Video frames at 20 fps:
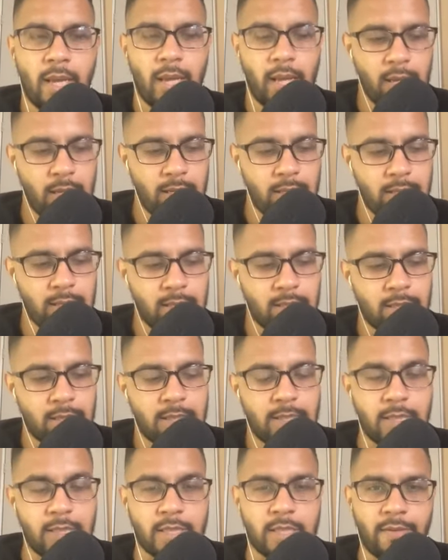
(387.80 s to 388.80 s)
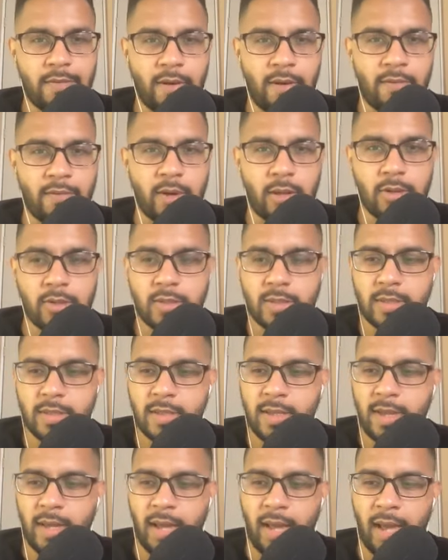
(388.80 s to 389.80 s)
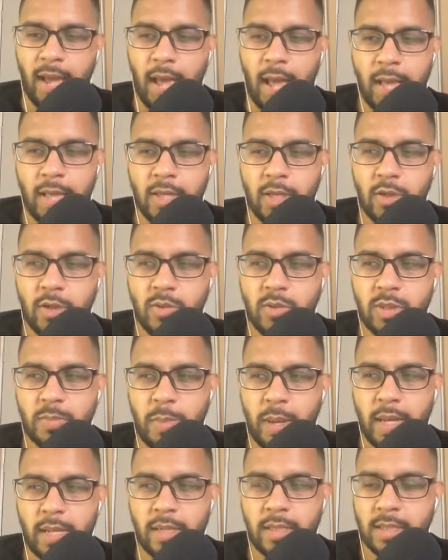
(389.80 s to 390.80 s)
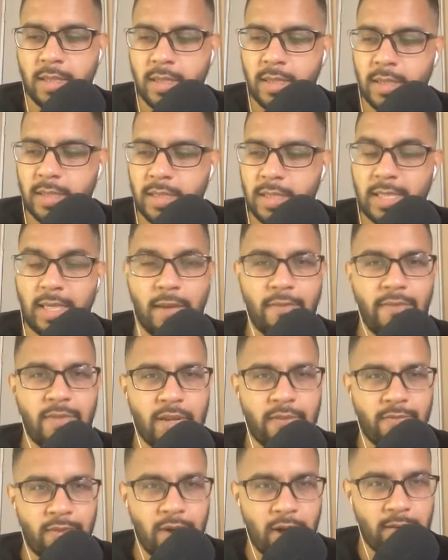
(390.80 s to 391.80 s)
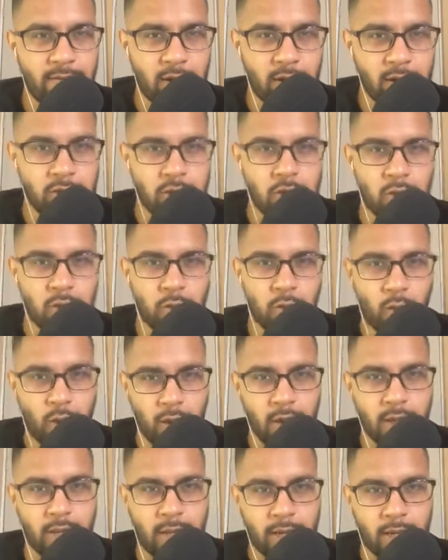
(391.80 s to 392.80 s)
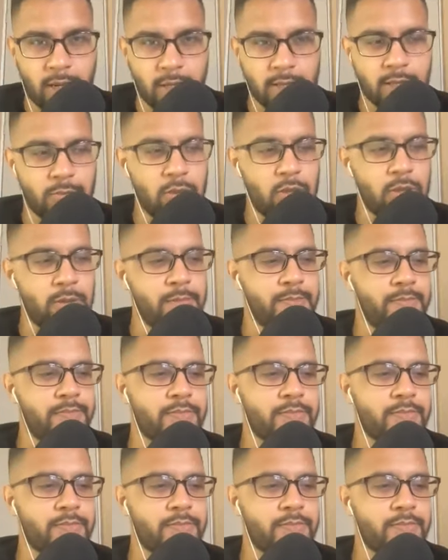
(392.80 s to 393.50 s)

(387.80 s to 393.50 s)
is $65, and you spent $75 to acquire that customer.